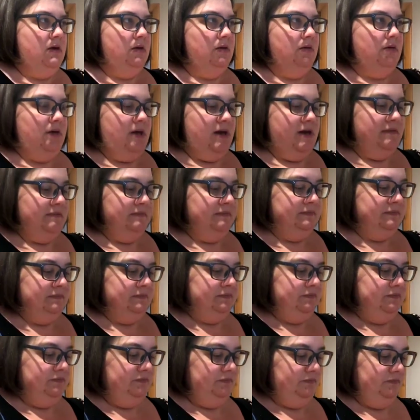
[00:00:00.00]
Okay,
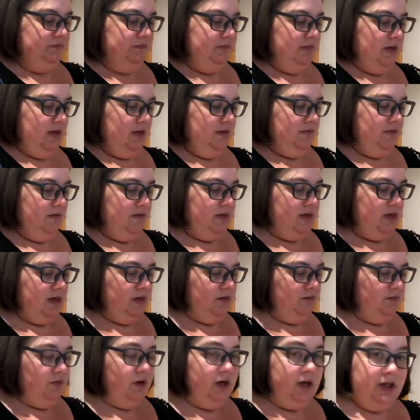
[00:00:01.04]
and
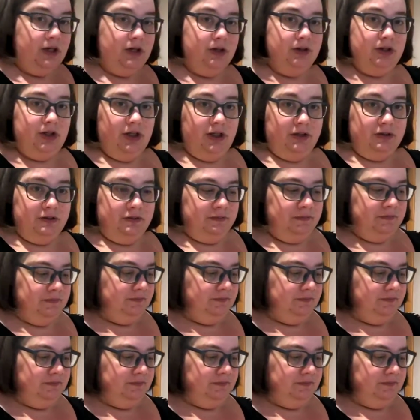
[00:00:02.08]
then what you do